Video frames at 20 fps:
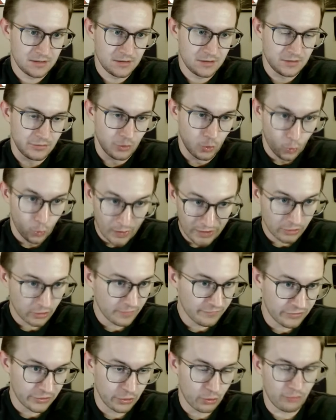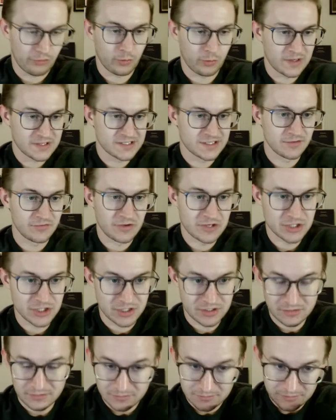The winner of the Northwest
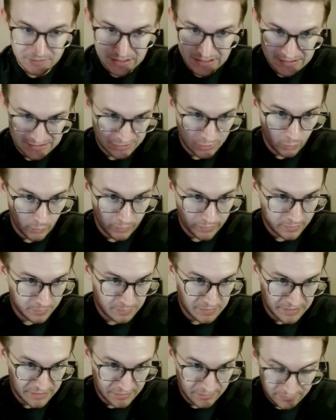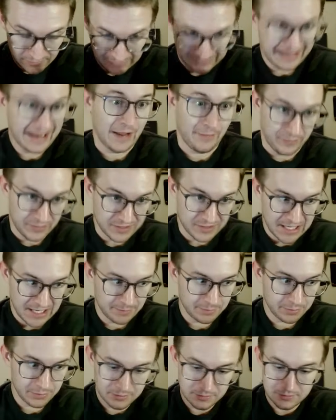Division is going to be at the
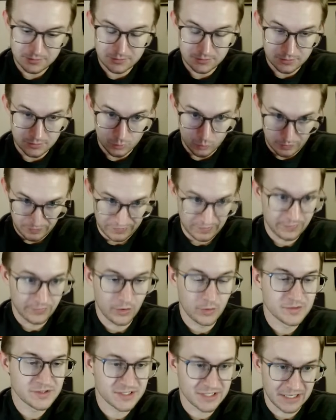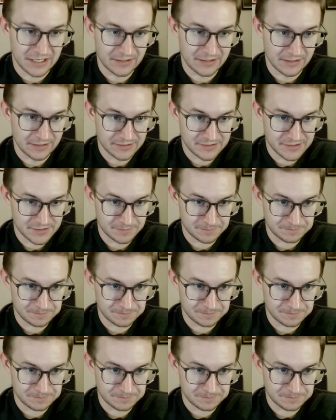top within those standings.